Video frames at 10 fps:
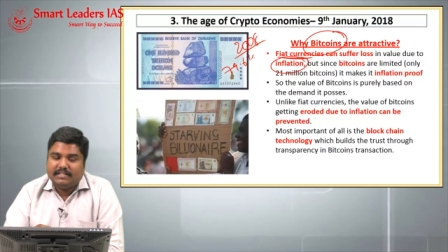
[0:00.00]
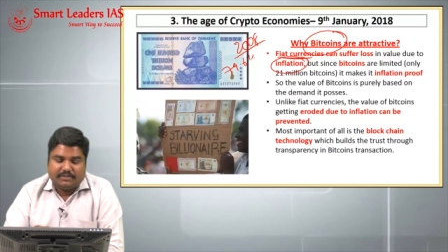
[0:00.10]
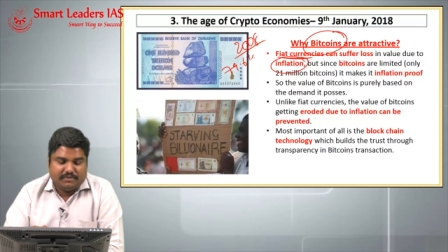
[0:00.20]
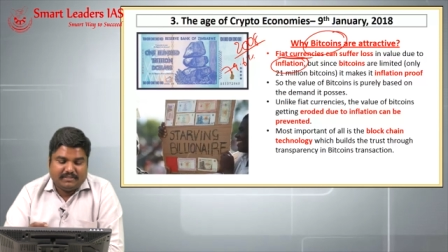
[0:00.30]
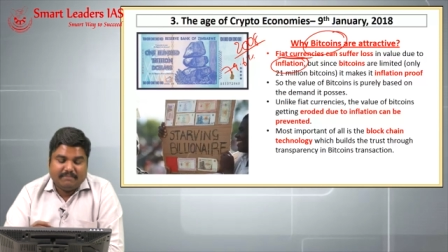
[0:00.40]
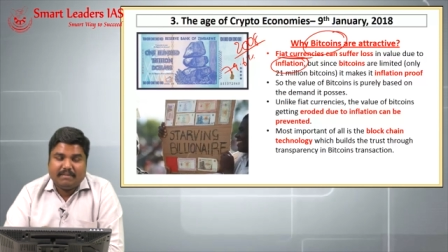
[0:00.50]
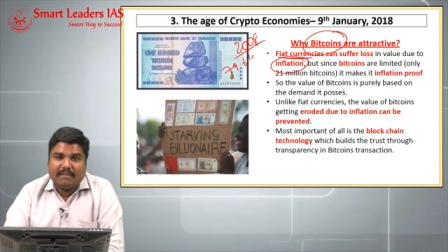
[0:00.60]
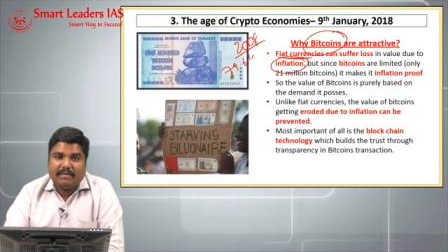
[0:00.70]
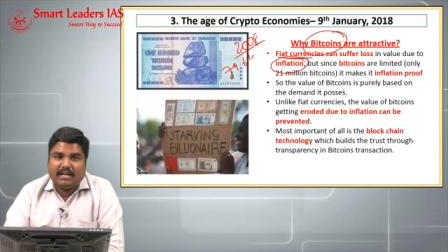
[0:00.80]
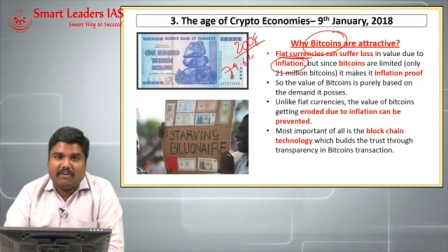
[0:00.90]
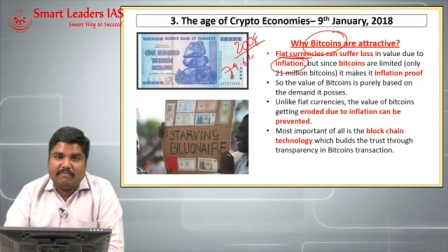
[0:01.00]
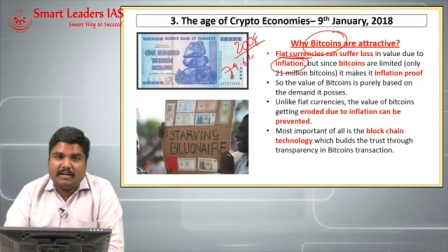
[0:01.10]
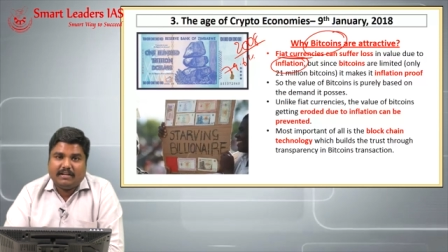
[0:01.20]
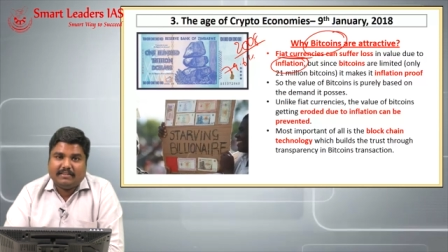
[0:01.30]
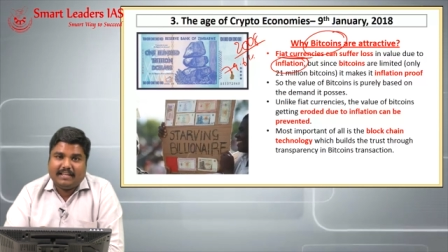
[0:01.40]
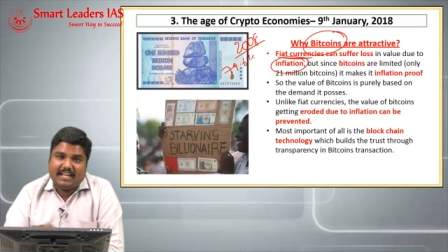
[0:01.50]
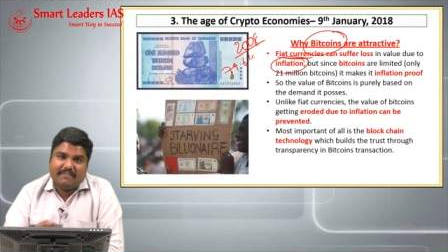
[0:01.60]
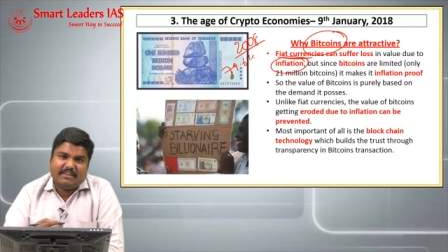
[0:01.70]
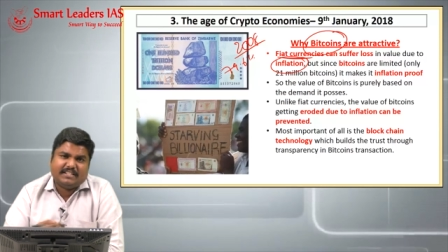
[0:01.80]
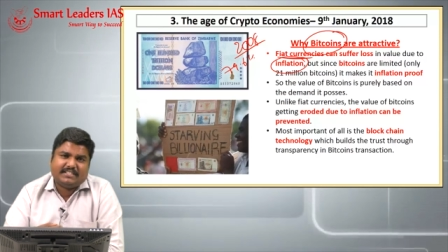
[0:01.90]
so zimbabwe government they
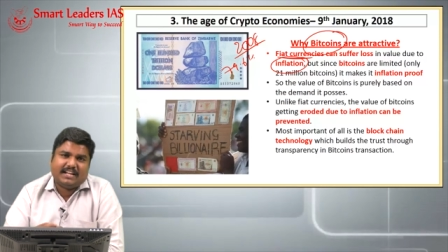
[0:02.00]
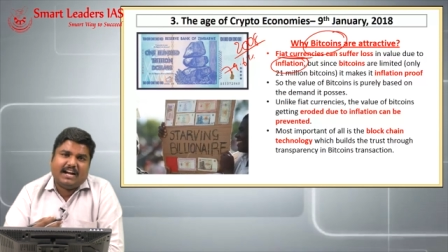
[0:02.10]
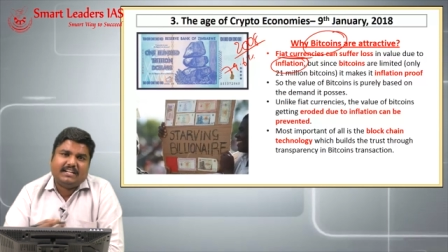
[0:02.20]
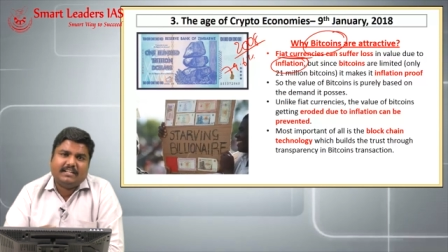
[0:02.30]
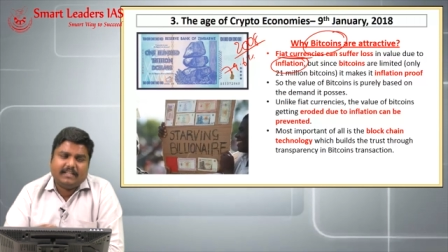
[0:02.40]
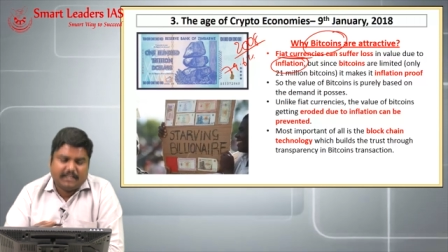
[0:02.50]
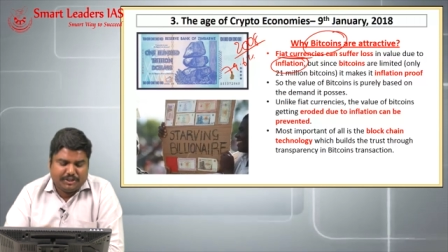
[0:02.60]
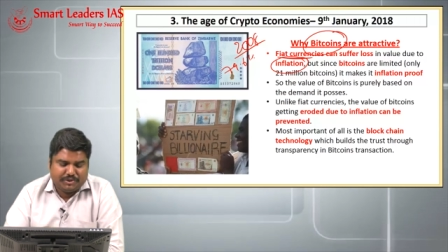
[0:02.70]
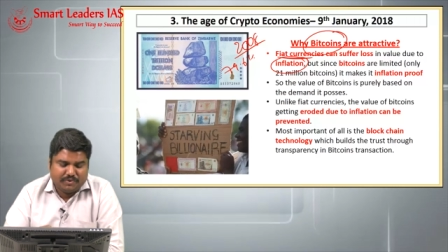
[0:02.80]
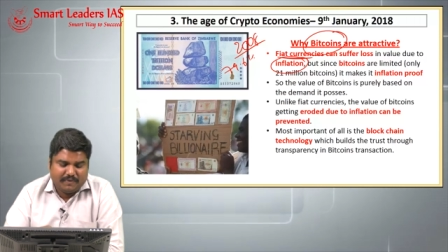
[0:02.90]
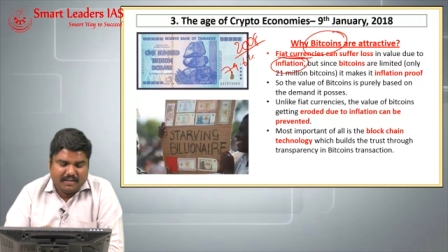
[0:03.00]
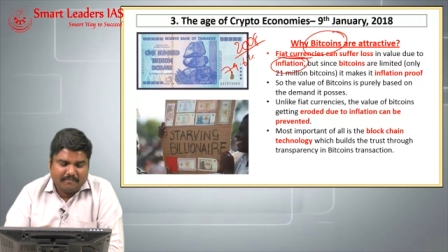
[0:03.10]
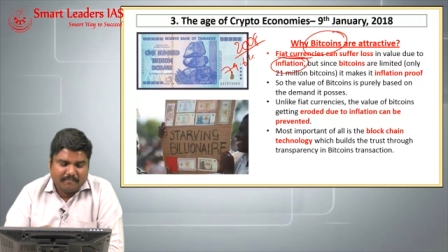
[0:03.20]
even started issuing